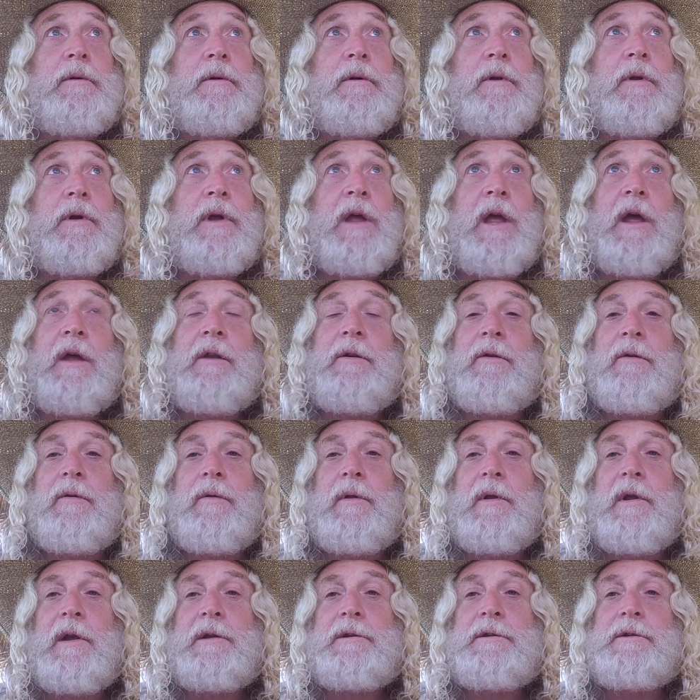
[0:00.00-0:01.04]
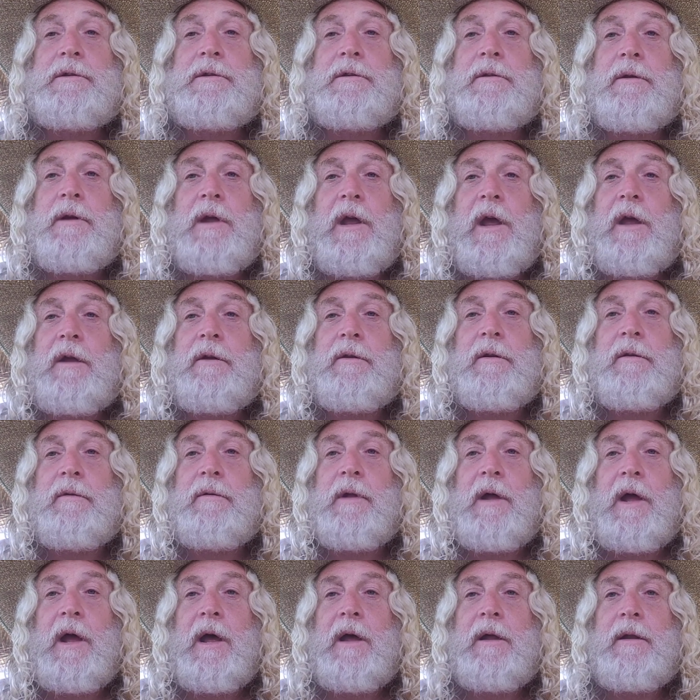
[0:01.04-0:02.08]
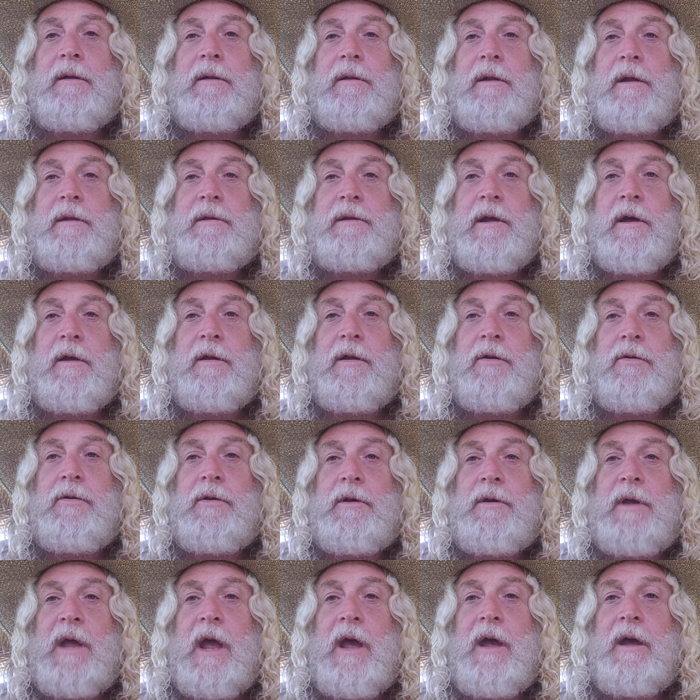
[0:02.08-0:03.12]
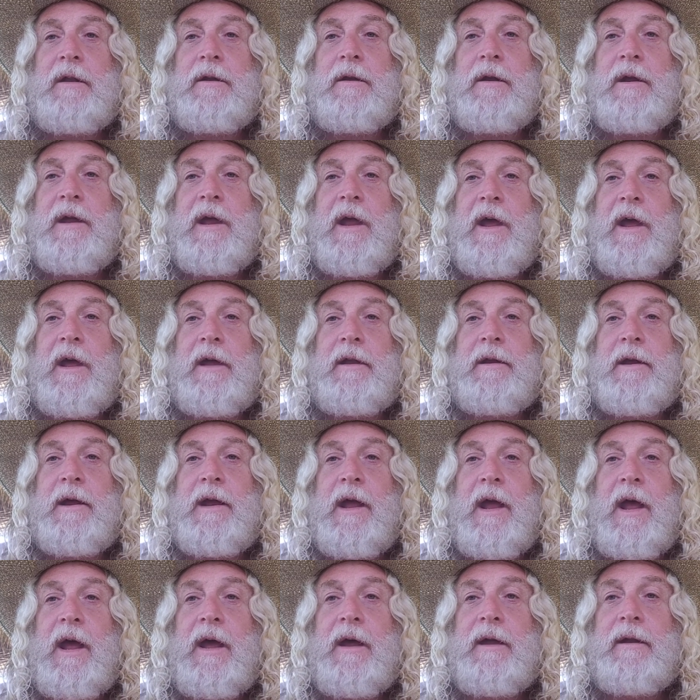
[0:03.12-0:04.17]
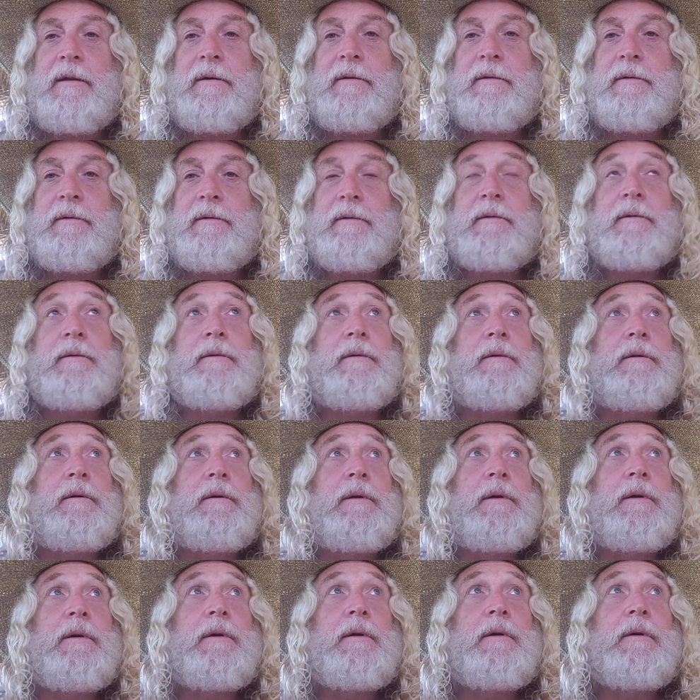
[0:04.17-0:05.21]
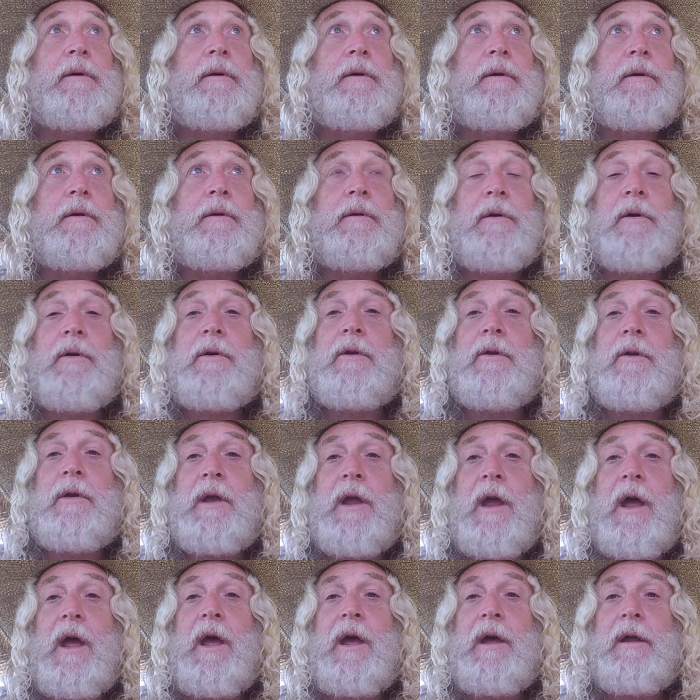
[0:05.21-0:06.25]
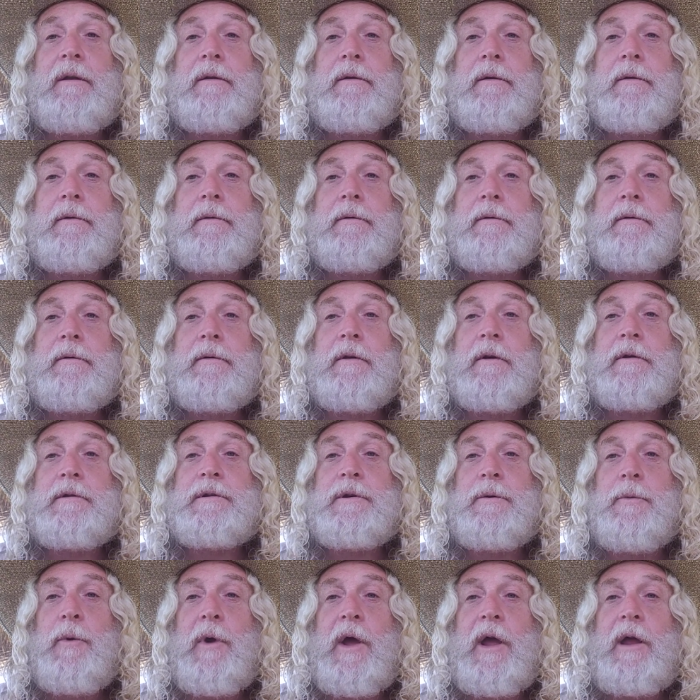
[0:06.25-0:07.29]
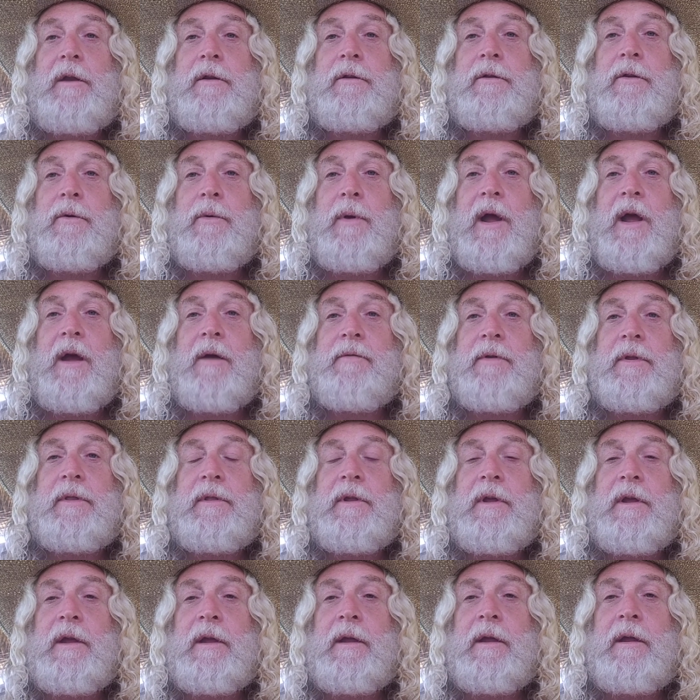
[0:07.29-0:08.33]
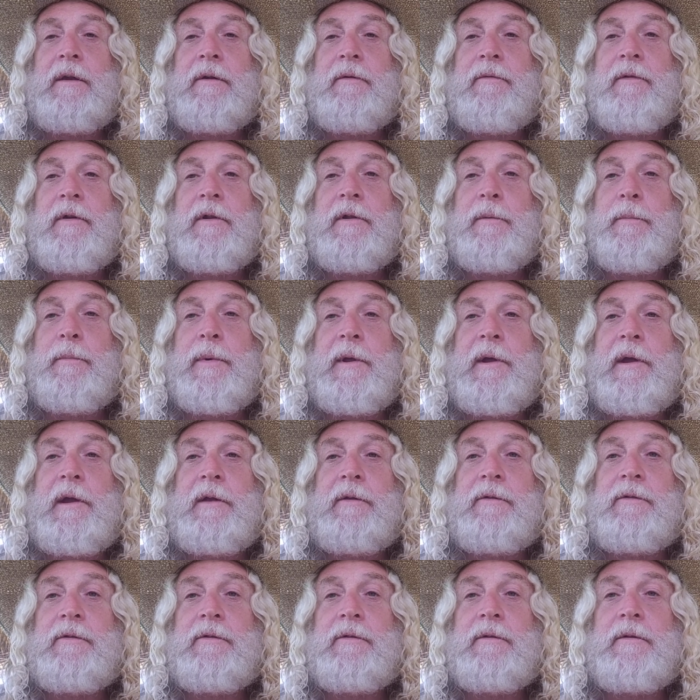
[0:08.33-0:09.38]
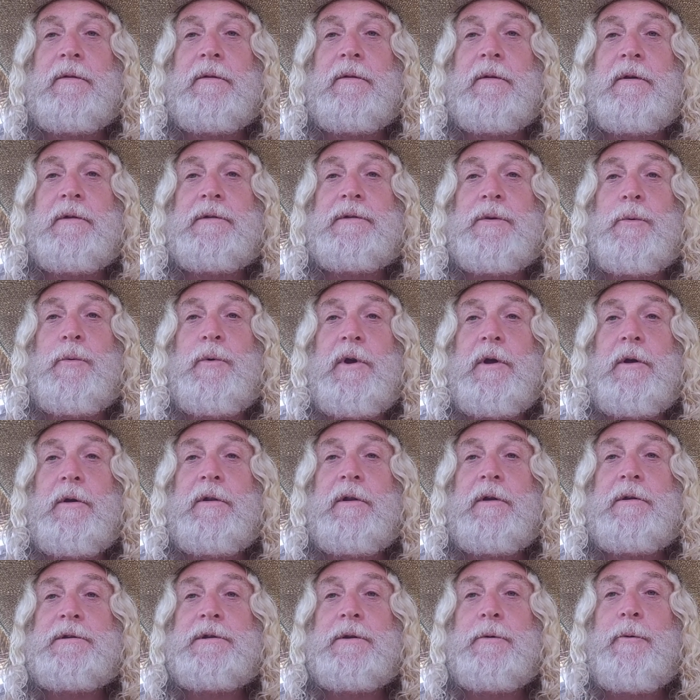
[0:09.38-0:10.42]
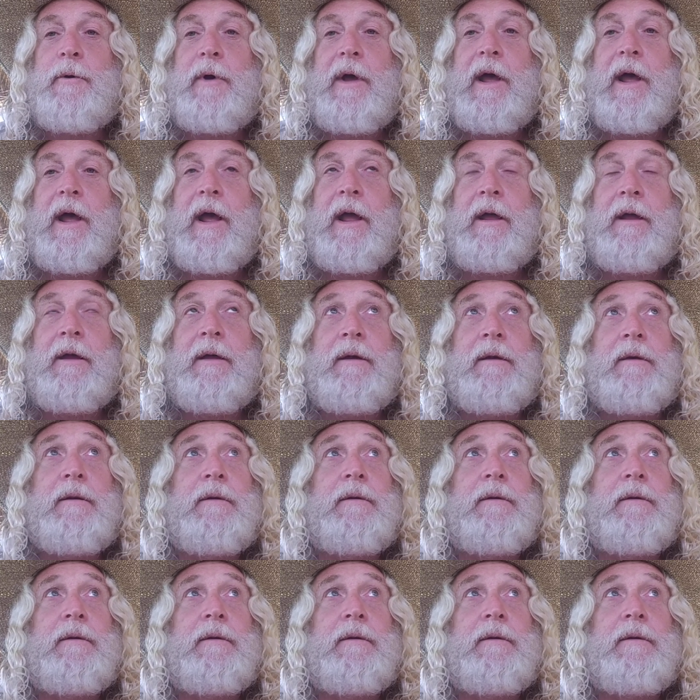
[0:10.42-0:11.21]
You can't do this, you can't do that. They tell you you can't, you can't, you can't. Look, you can. There's a way to do everything in the Philippines. There's a will, there's a way.